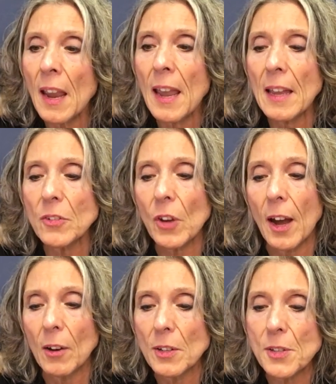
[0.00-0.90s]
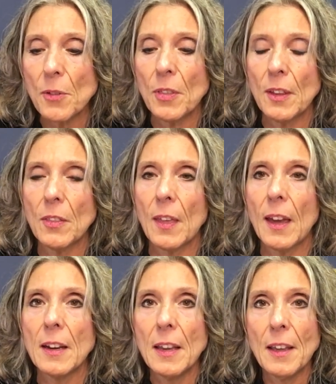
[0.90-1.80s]
And I also think
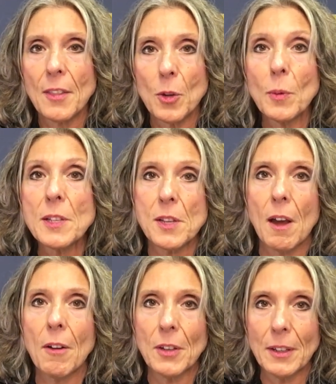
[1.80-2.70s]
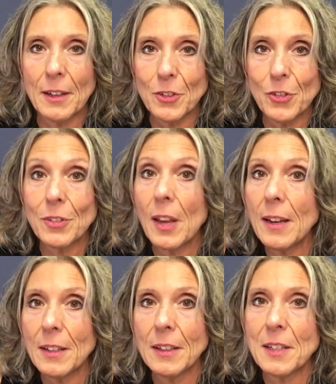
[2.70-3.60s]
that the risk calculator should
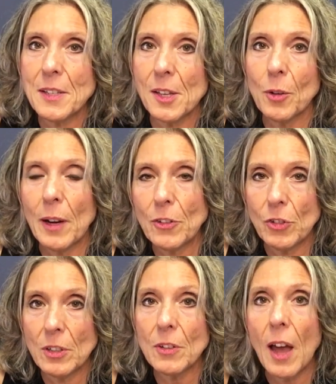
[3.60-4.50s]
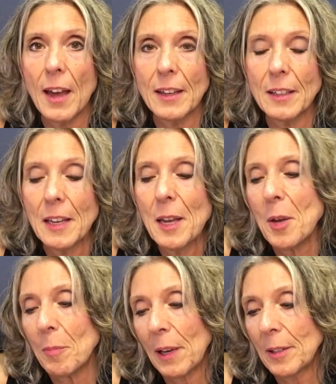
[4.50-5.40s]
take into consideration diet.
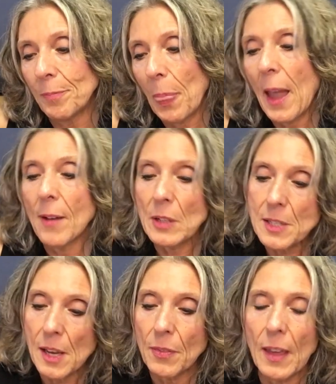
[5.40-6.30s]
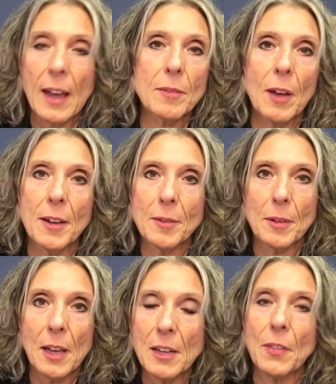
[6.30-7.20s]
But having said that, I,
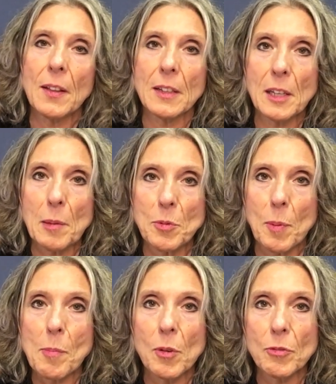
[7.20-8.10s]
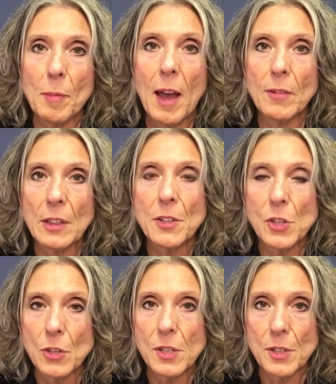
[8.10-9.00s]
anything that keeps people from having
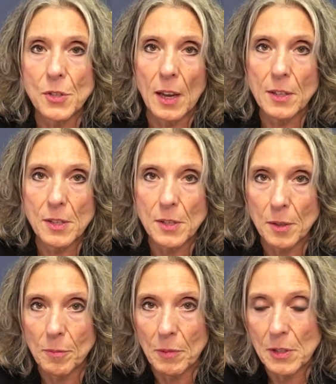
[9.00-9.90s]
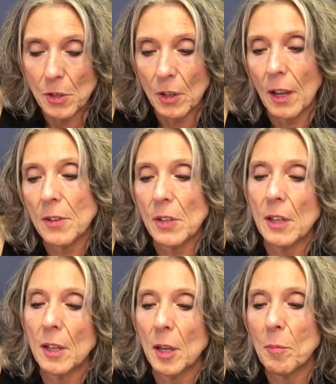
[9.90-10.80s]
this useless test is a, is a good
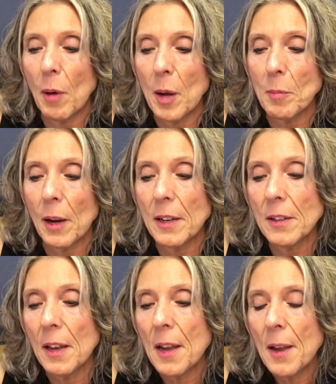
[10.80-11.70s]
idea in my mind.